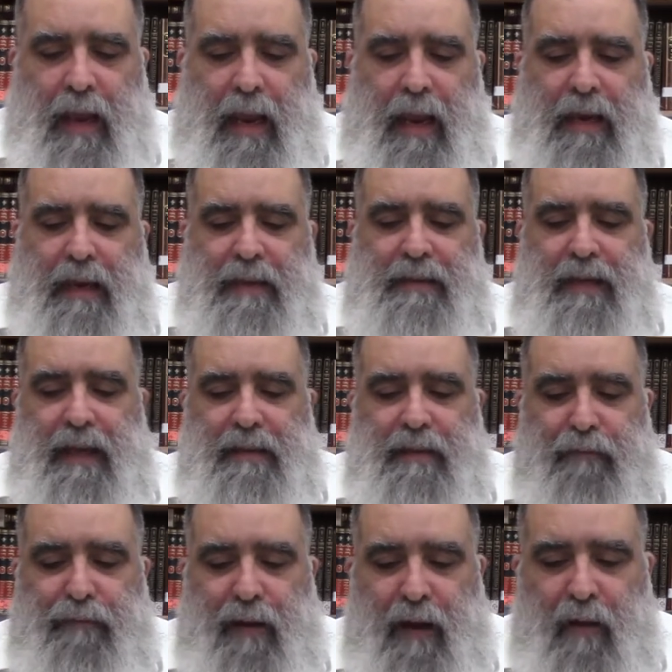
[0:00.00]
And it says
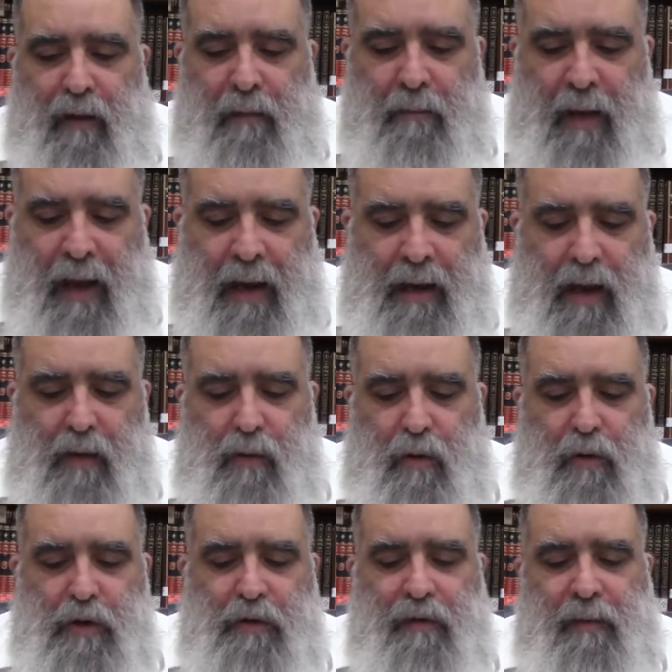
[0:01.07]
the following, Ma anachnu
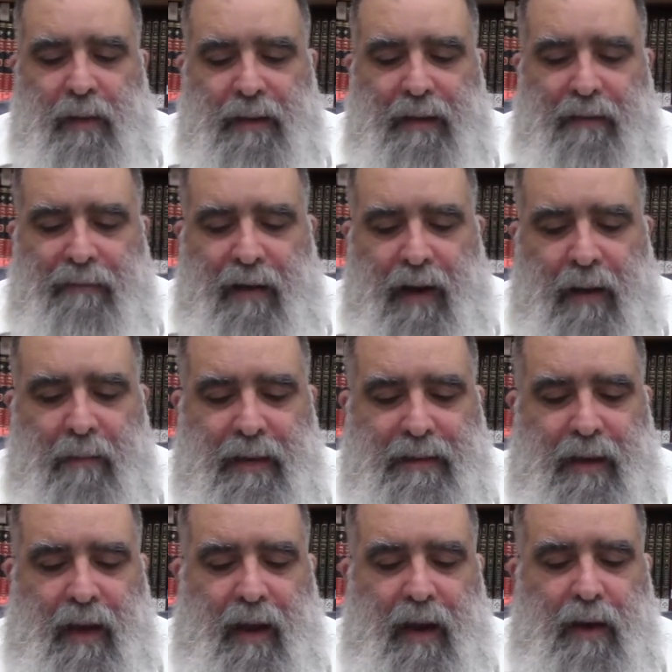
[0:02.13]
choshvim al davar
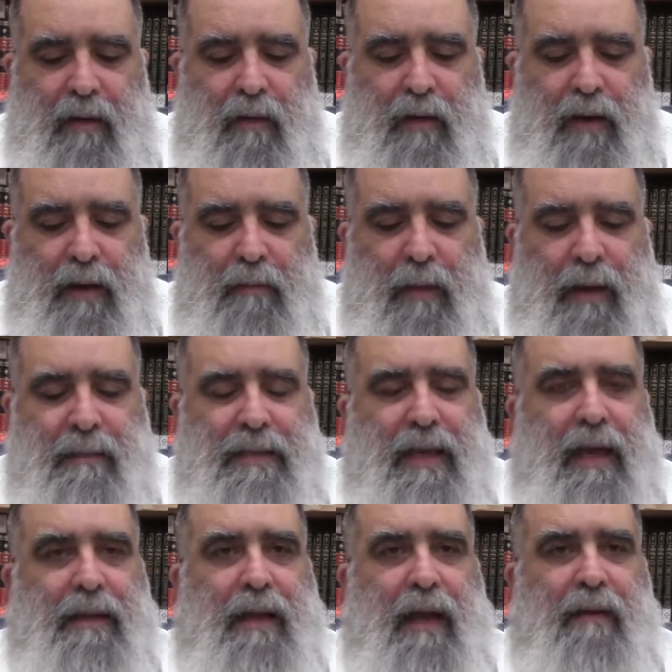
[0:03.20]
ha-matara elokit
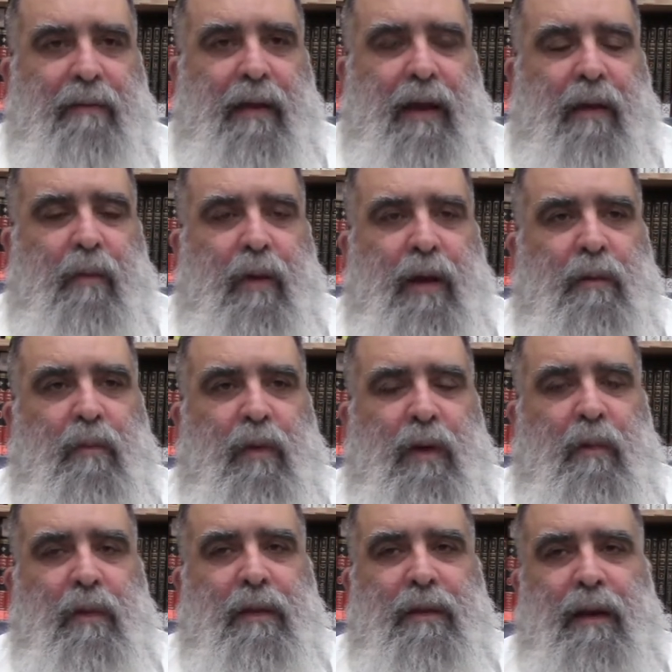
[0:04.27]
ba-amtzaat ha-avaya. What
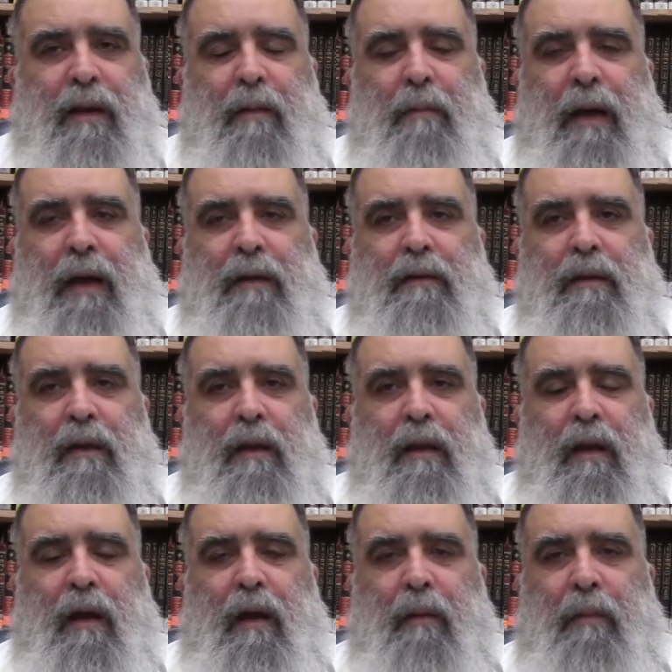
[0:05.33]
do we think about
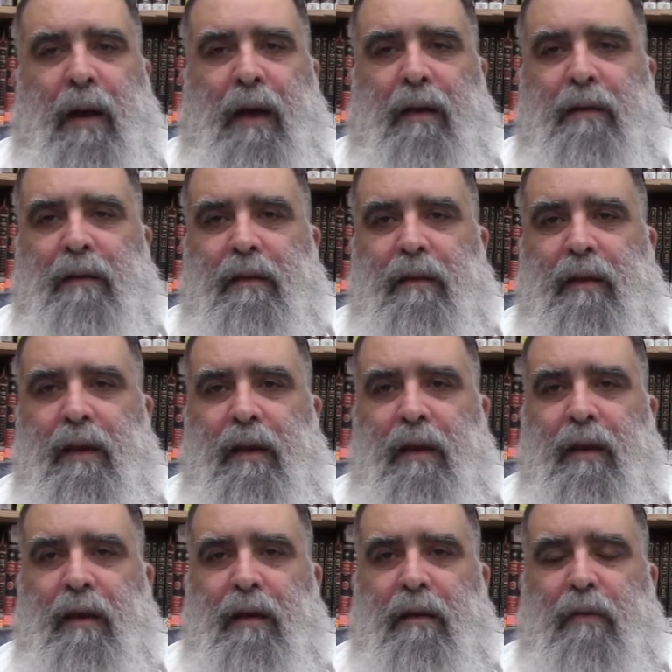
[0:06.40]

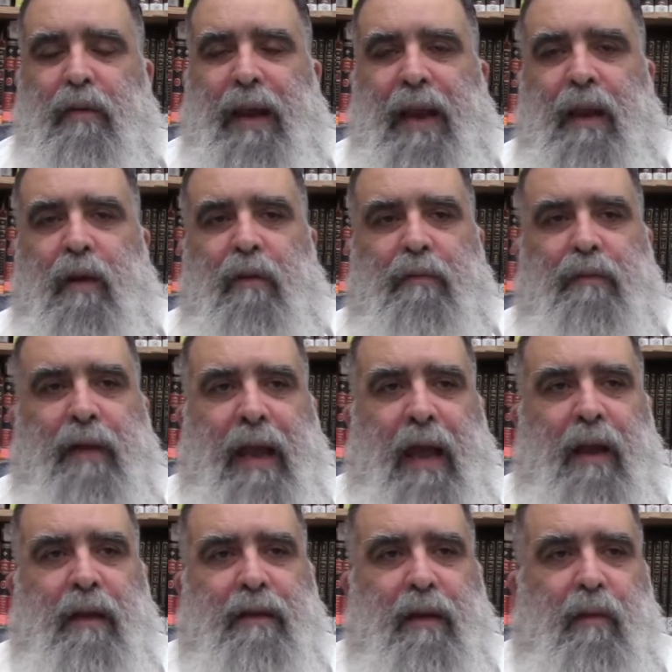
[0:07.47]
the creating of
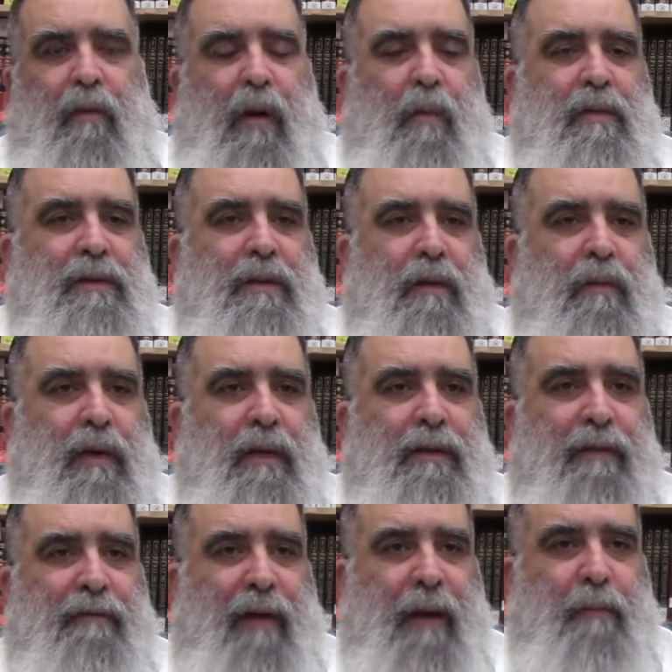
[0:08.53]
reality, or what was the real
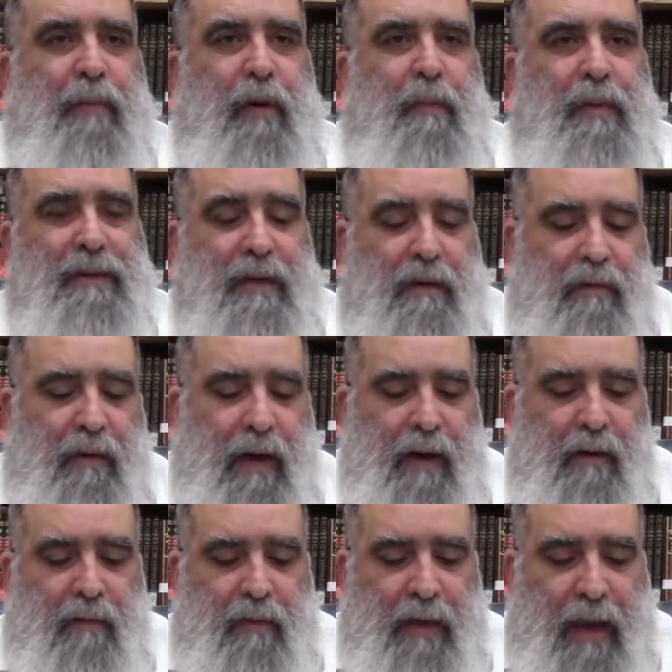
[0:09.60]
divine purpose in
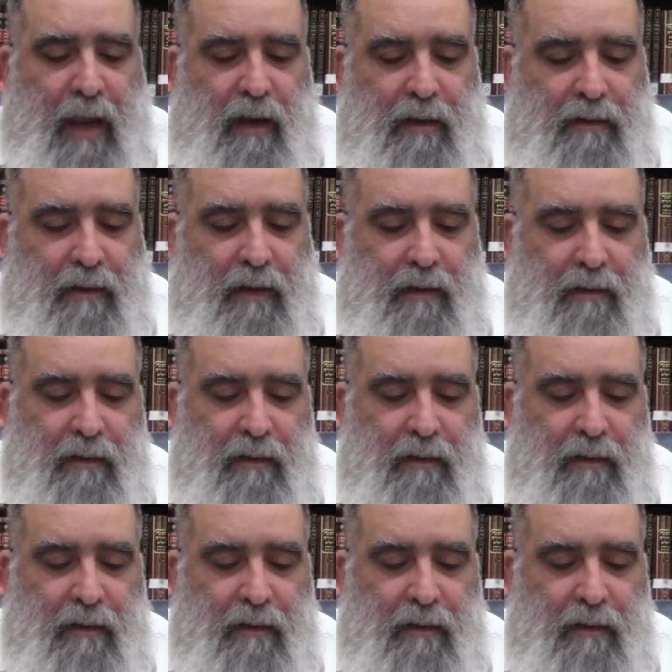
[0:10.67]
creating reality?